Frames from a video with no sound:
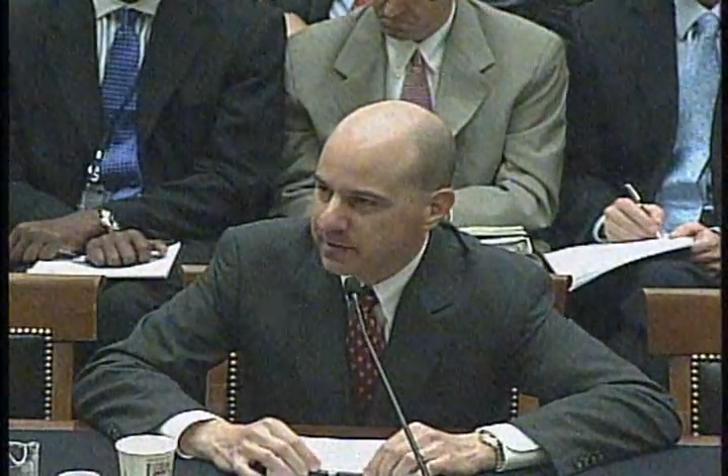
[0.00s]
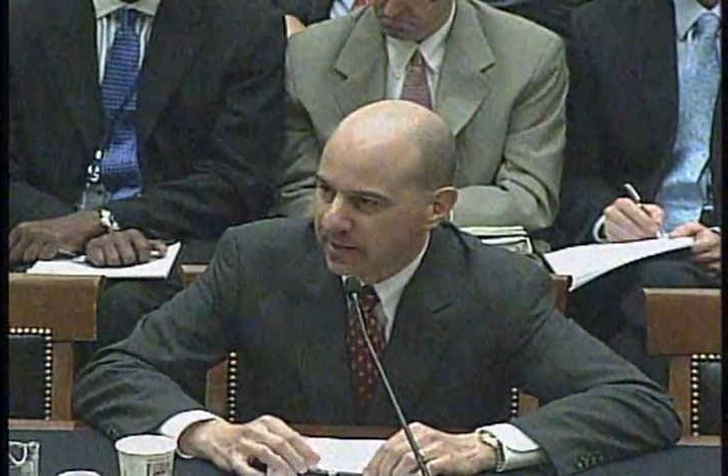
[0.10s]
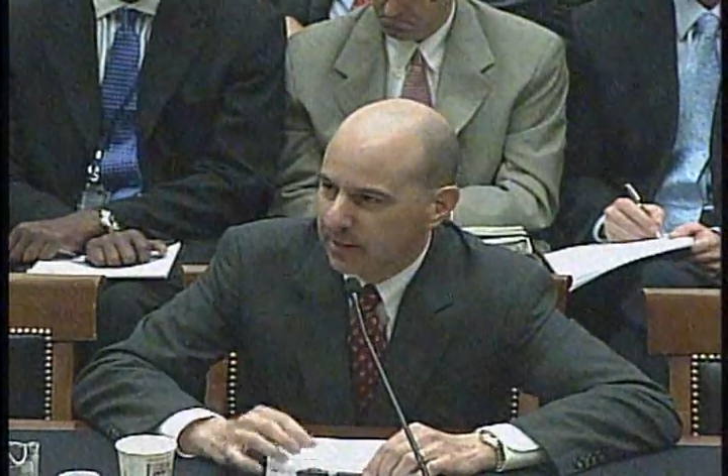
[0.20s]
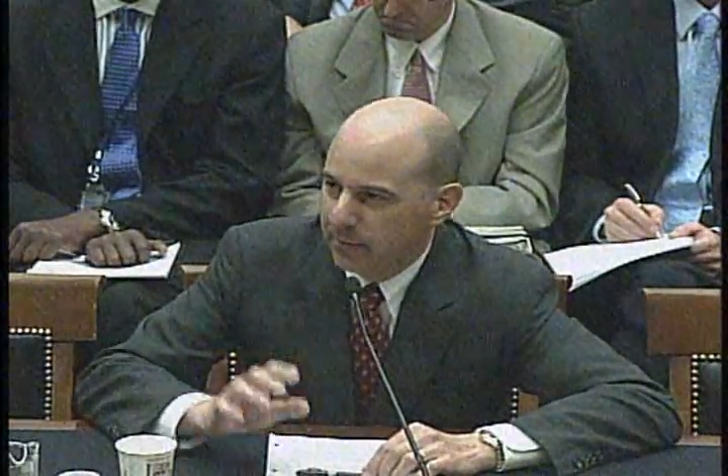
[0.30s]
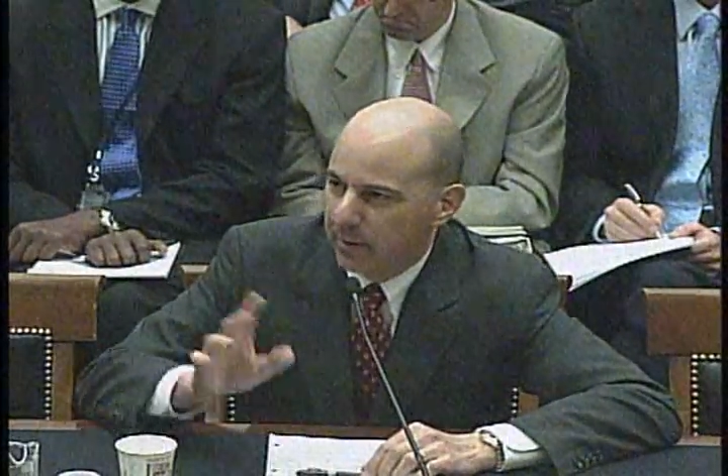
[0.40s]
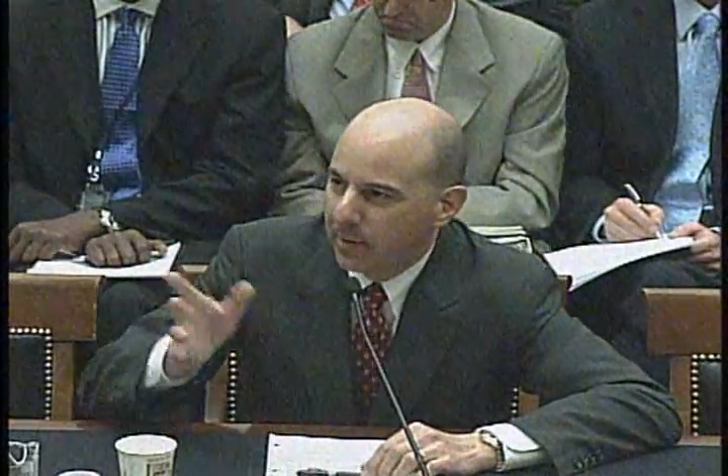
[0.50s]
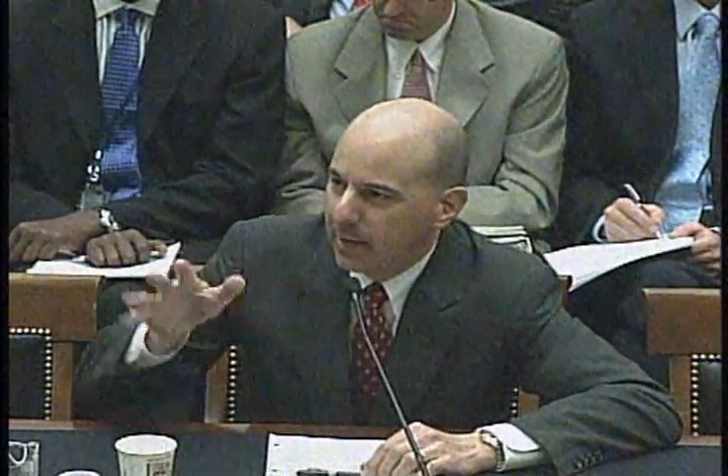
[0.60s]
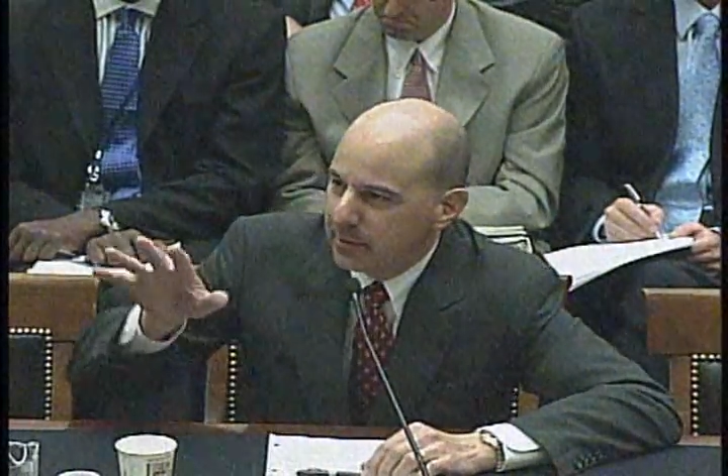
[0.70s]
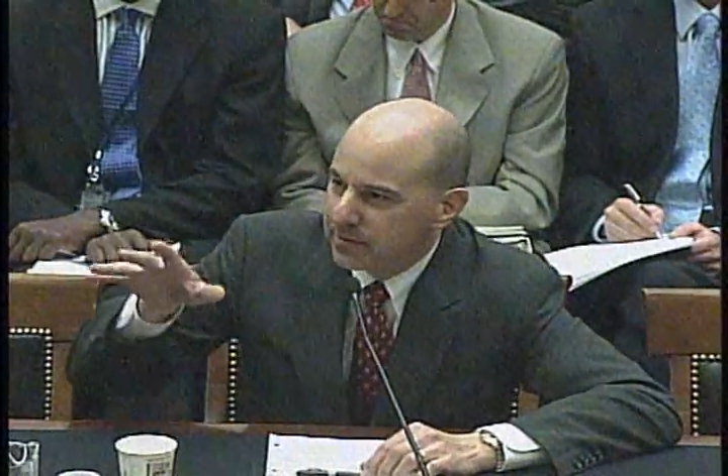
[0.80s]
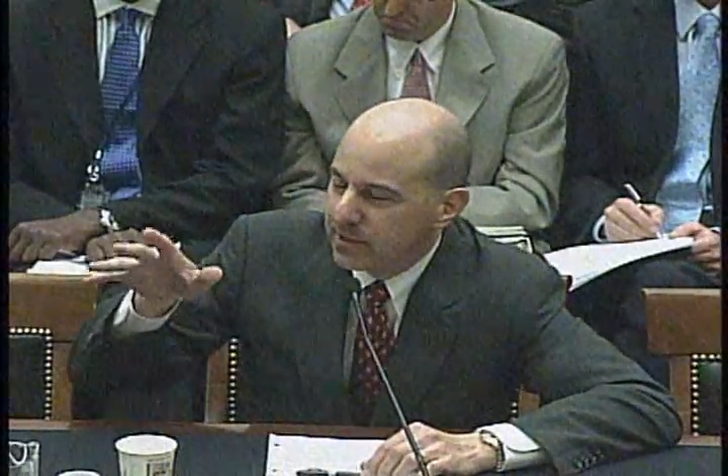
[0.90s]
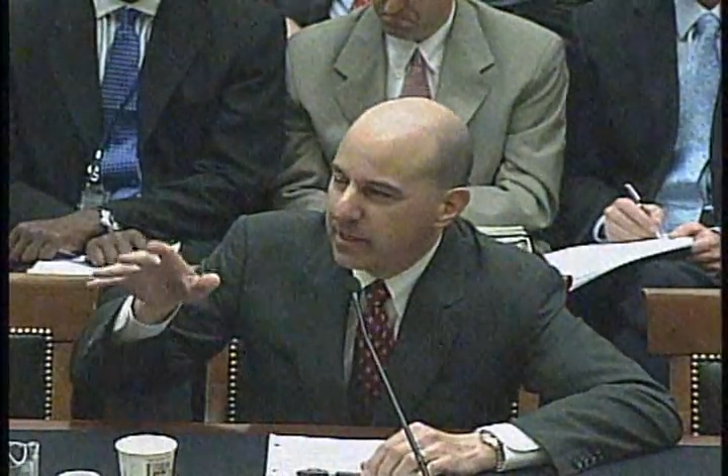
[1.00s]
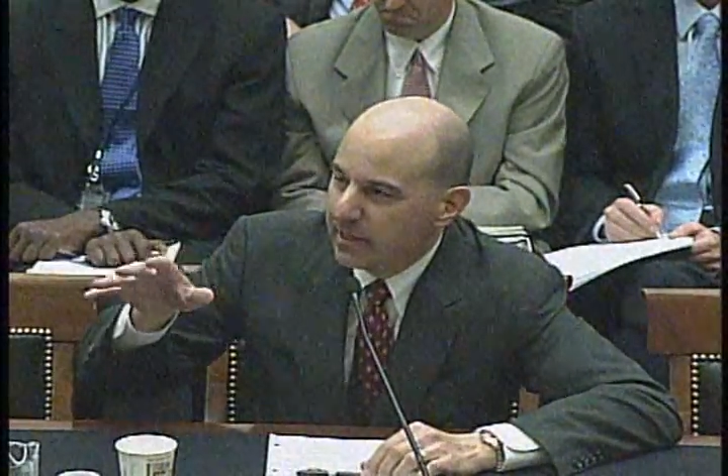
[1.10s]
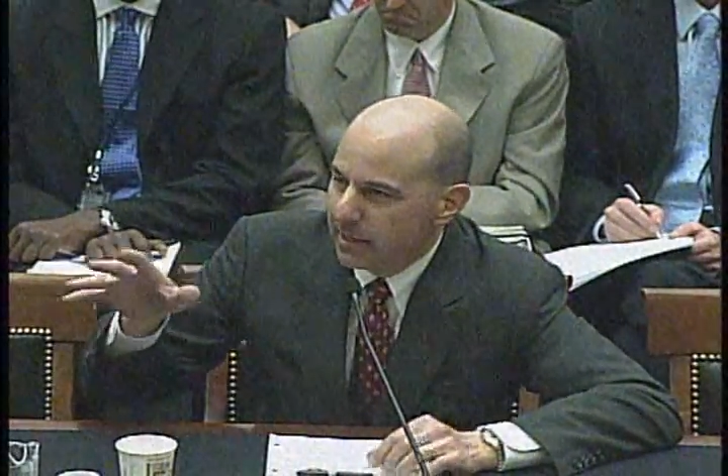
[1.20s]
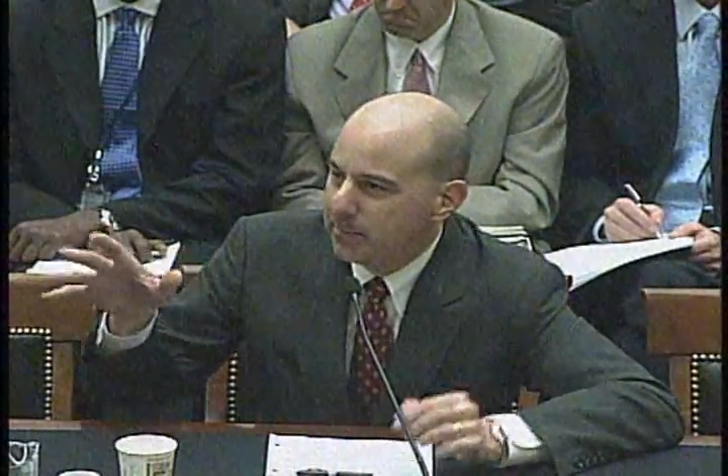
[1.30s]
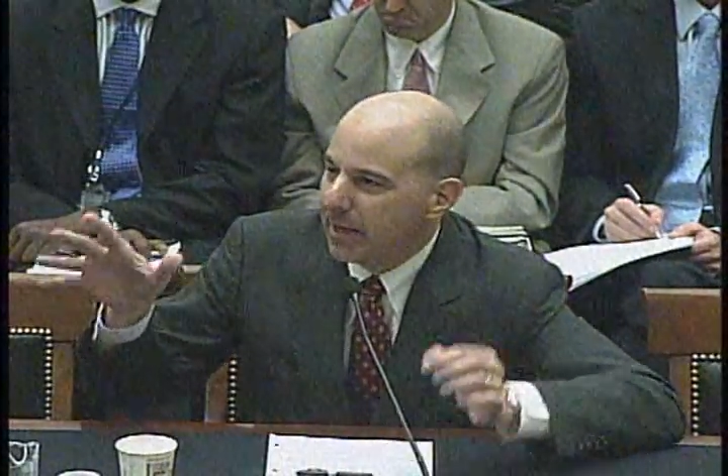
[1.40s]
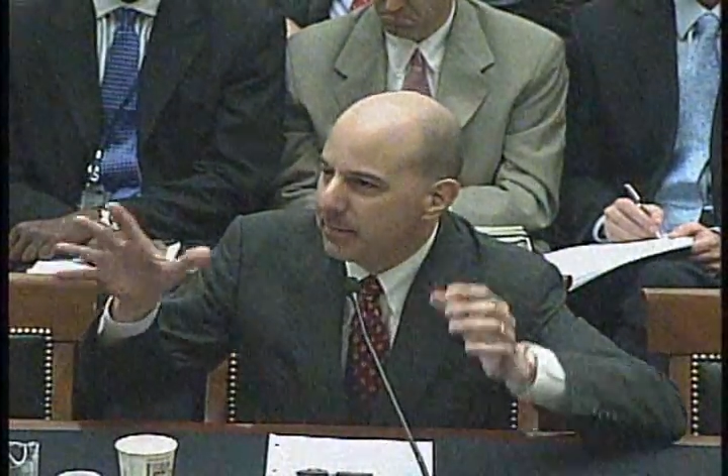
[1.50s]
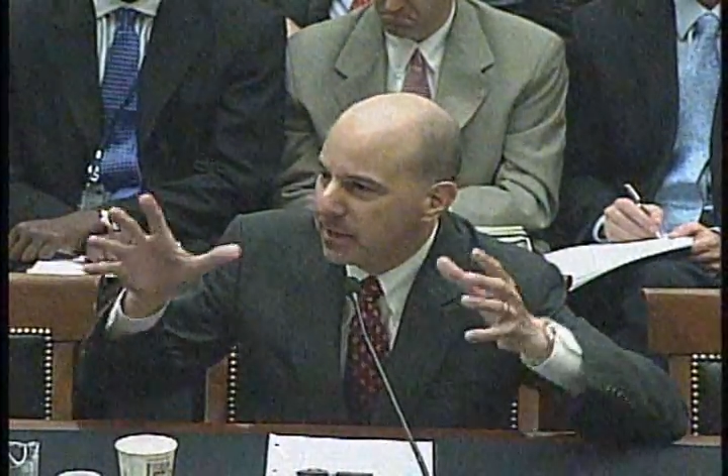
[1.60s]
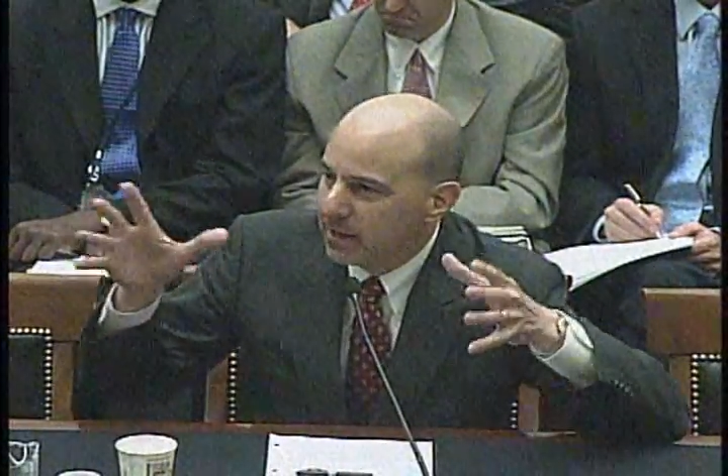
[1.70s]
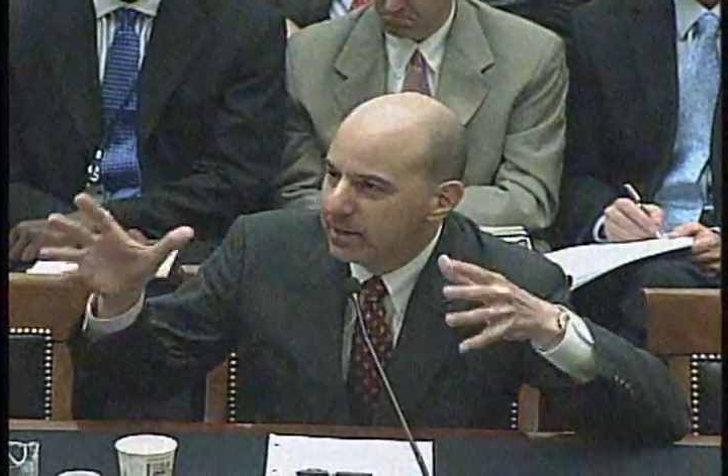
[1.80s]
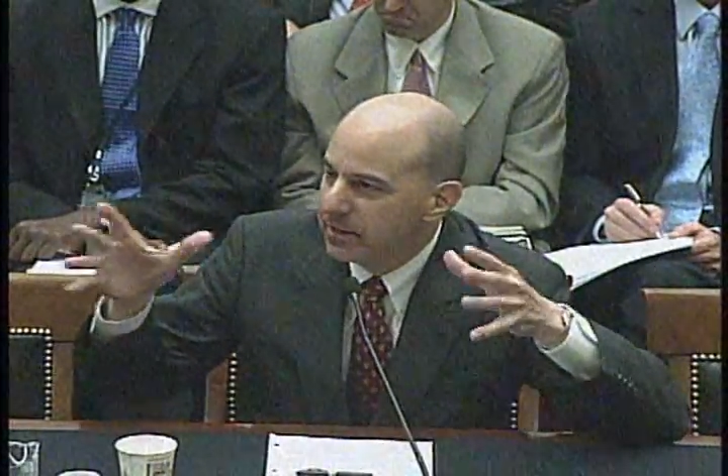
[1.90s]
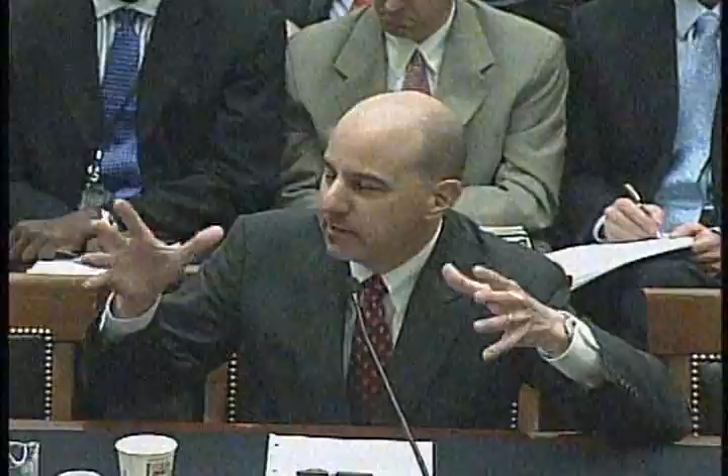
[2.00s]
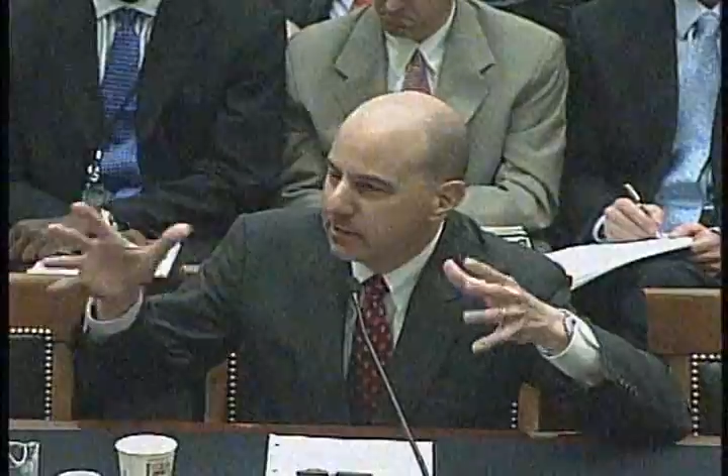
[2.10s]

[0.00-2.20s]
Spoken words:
sticking in my mind, but it may be